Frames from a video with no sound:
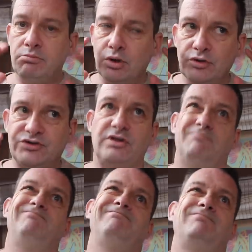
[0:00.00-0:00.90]
but
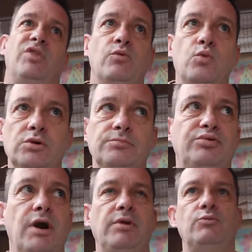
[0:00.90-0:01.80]
the one
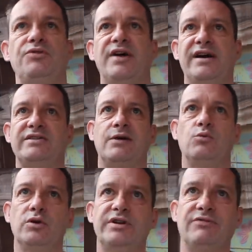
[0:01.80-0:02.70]
problem with that is I
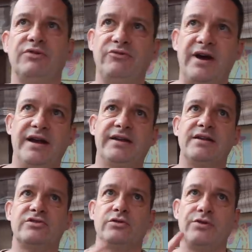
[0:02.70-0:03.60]
would have to fight
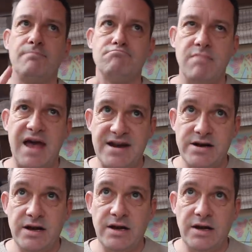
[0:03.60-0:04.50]
against other
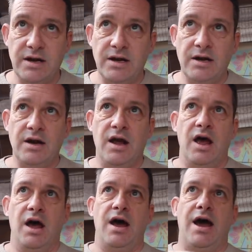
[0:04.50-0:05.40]
men
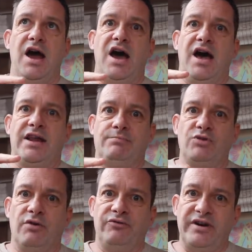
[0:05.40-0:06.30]
and I'm
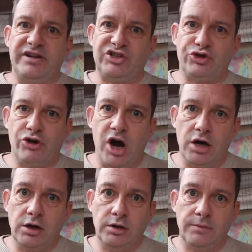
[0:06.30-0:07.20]
not very
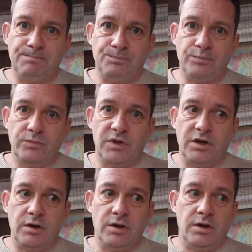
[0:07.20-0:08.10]
strong
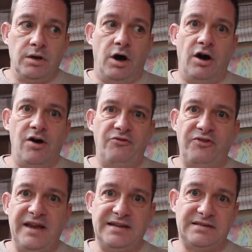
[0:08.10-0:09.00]
or
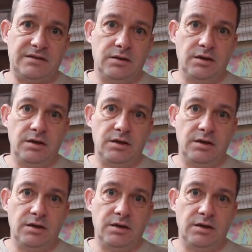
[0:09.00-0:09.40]
fit